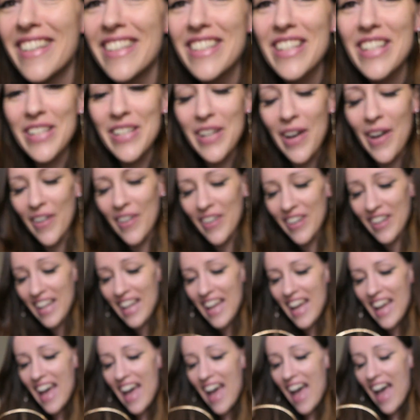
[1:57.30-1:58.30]
So
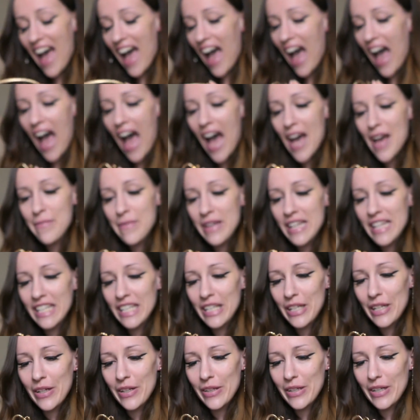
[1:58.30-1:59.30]
I mean,
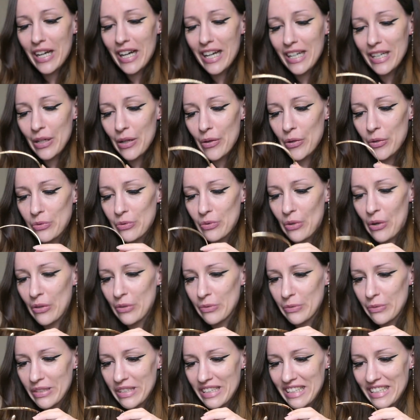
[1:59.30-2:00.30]
you know, you can't go
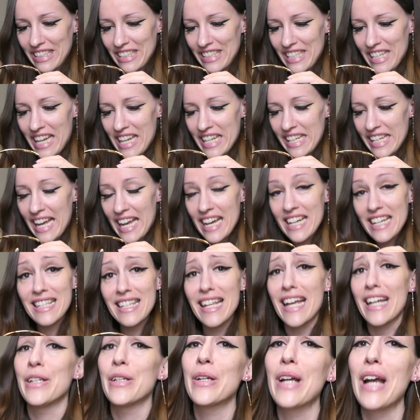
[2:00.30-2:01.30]
wrong with it, I guess.
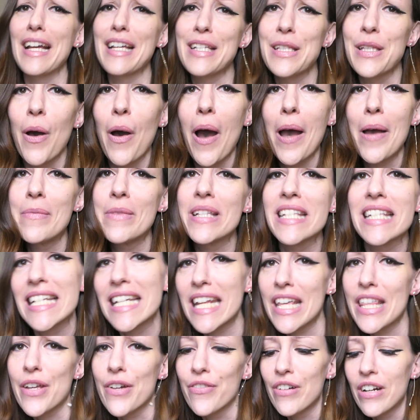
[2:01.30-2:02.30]
And you guys know I'm a
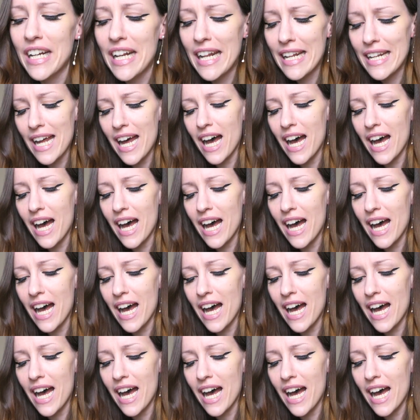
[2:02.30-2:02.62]
Slytherin at